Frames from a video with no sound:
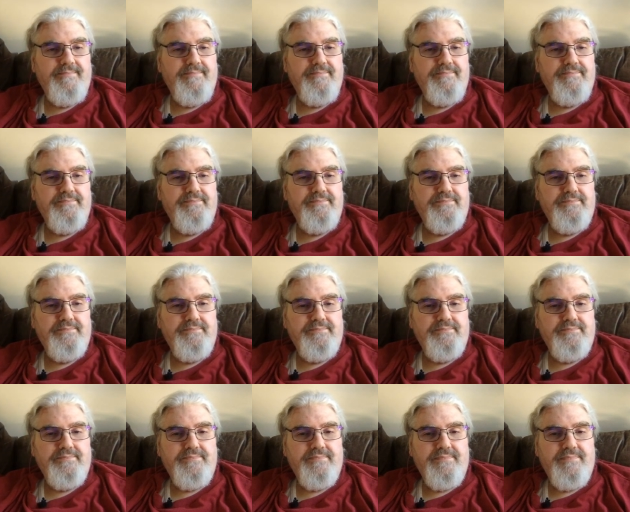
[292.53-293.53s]

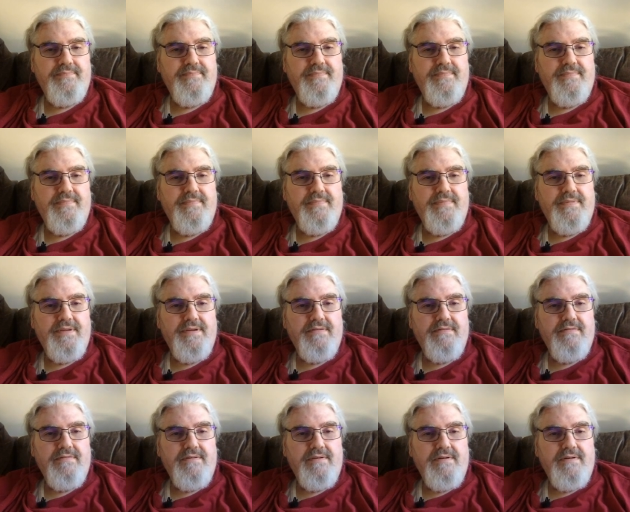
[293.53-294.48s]
(silence)